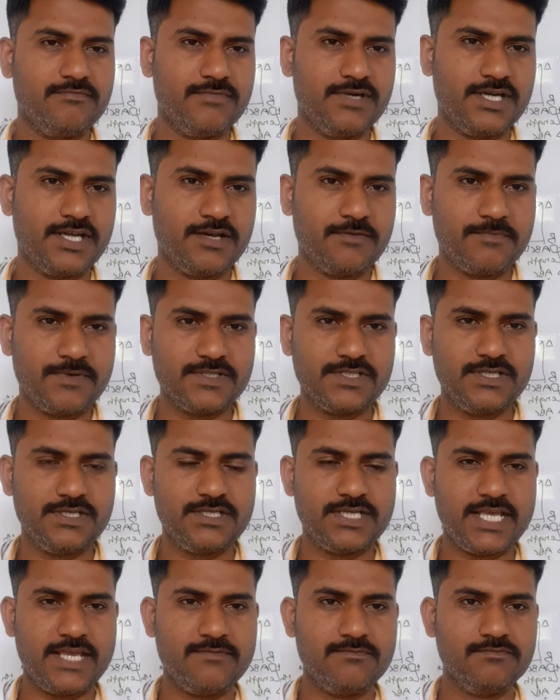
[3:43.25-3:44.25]
but in
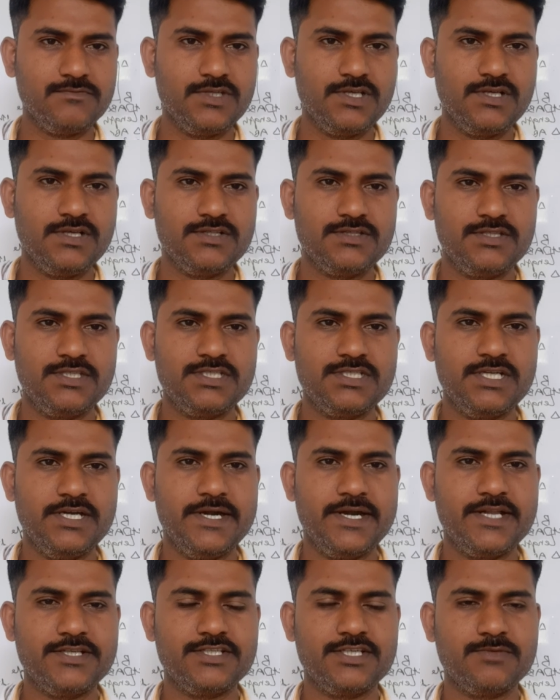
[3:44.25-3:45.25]
present time this
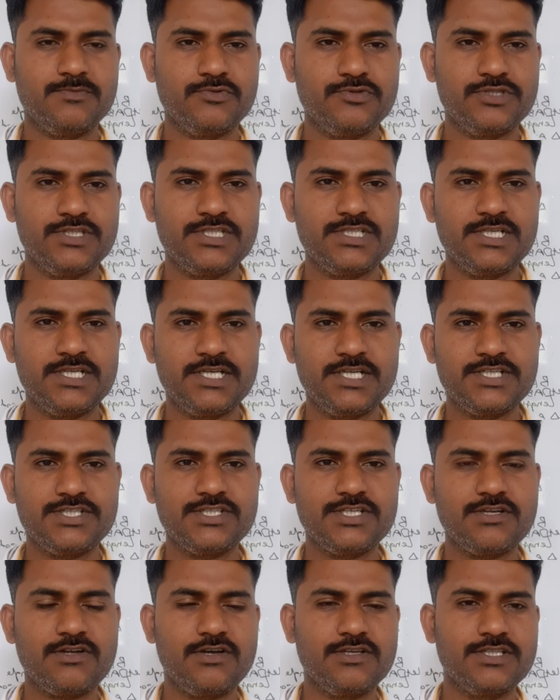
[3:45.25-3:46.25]
literature, Buddhist
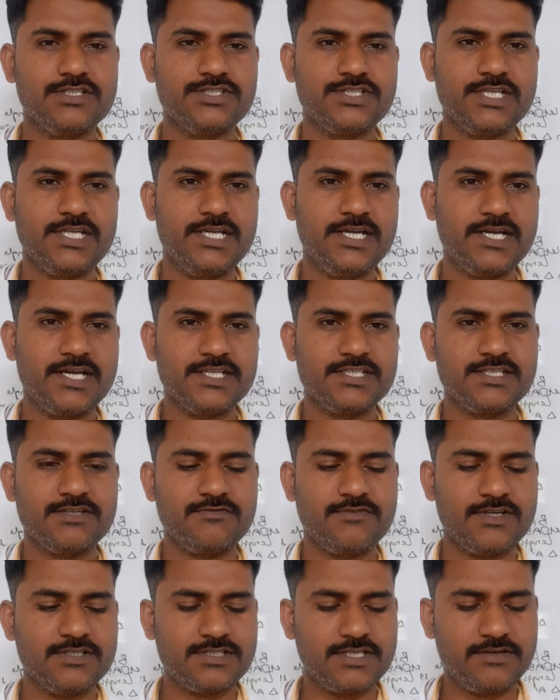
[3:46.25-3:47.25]
literature or the Jain literature,
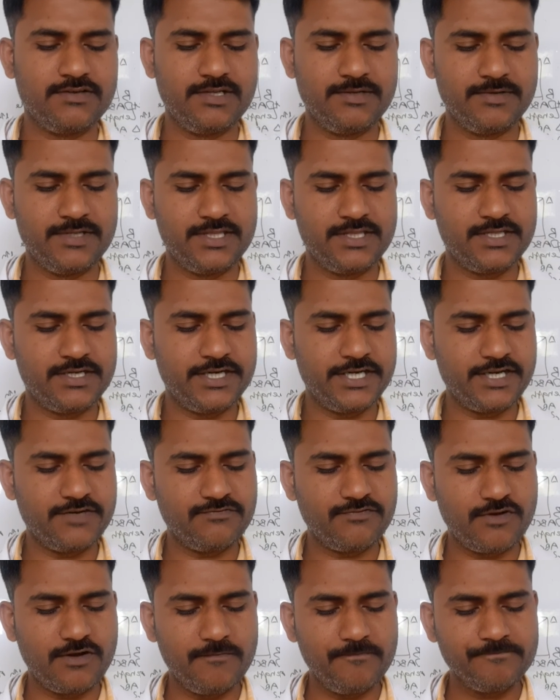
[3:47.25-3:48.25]
was available in the
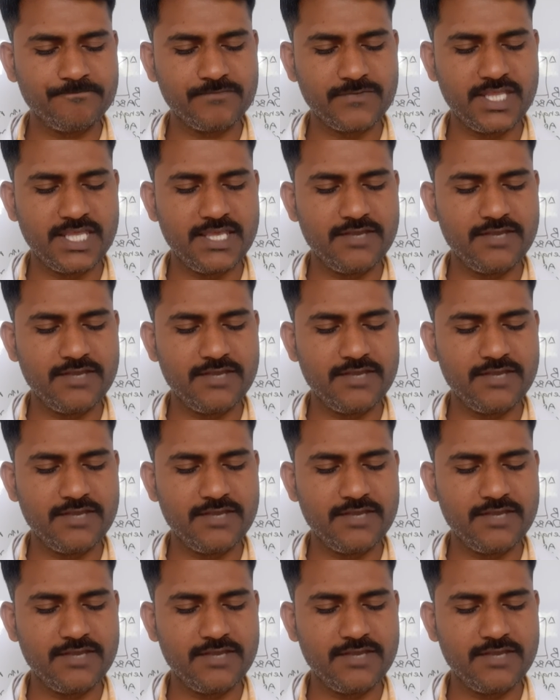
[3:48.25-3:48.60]
written form.